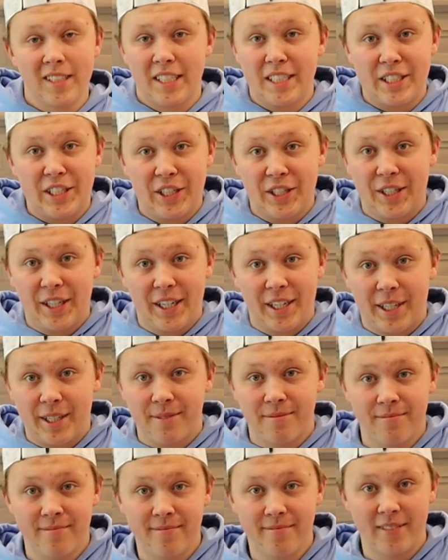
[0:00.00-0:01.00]
Still
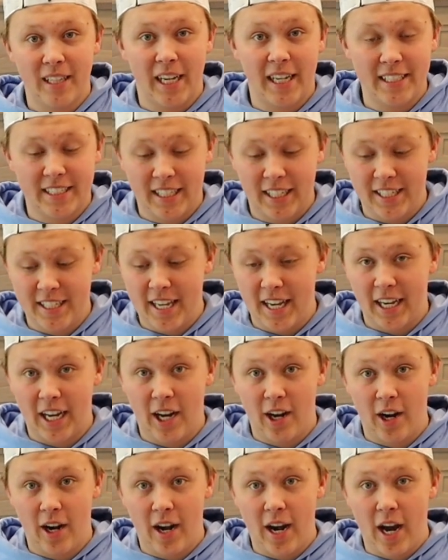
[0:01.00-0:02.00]
cooking. It's gonna take
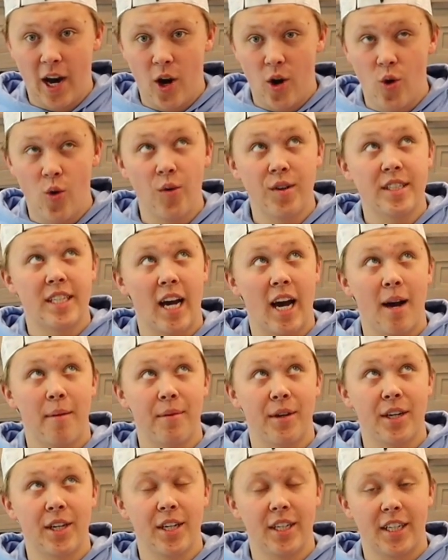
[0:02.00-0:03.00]
a long
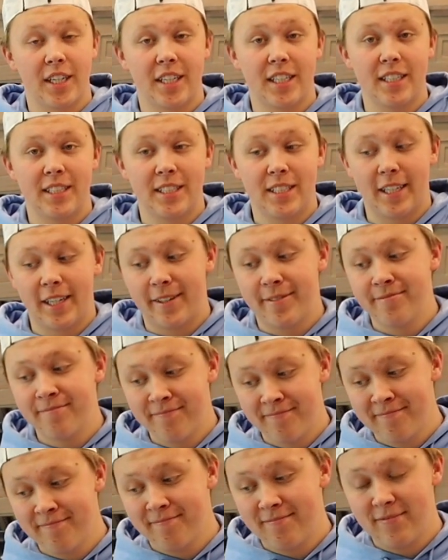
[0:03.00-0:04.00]
time to cook, because you know,
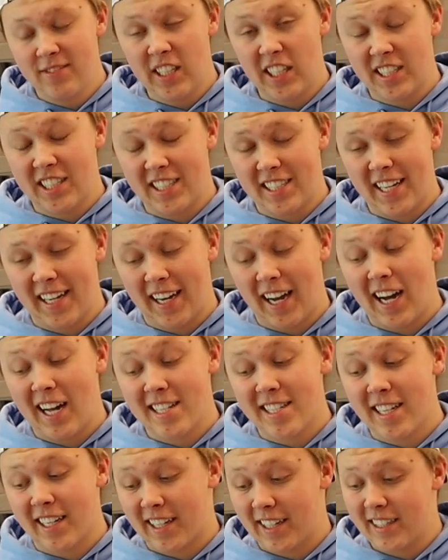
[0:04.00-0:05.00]
it's gonna take a
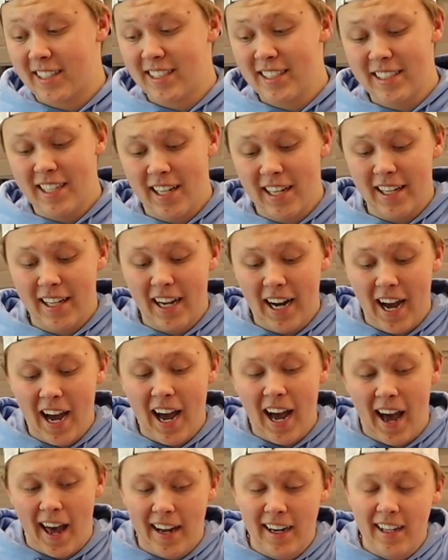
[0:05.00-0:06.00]
hot second, because it's gotta get
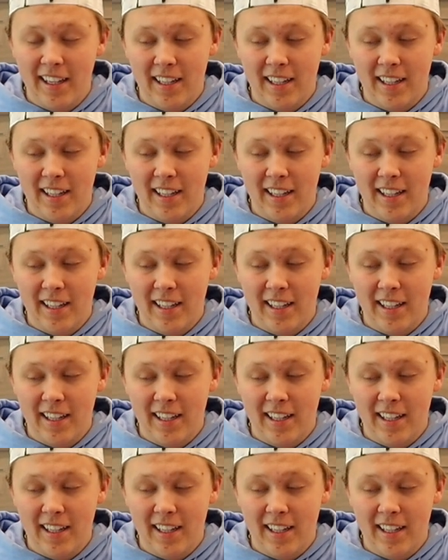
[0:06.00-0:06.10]
hot.